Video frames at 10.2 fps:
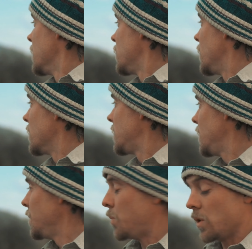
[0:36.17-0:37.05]
So you're going to see
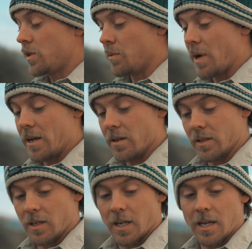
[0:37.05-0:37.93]
me push them around
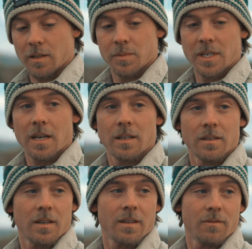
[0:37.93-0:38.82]
until I get them
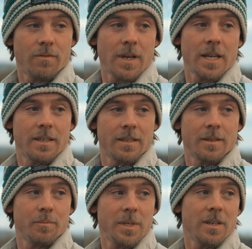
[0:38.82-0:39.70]
settled and fed,
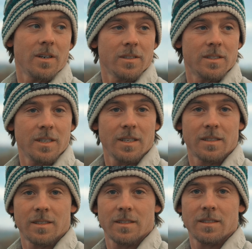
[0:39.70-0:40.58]
because
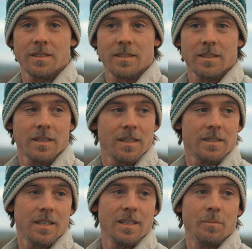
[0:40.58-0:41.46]
it's
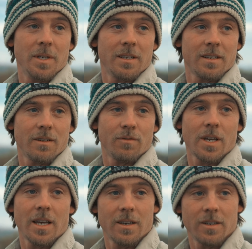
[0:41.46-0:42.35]
a little bit of
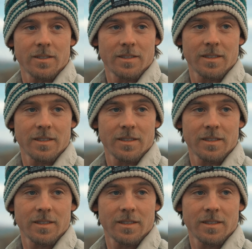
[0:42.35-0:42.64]
chaos.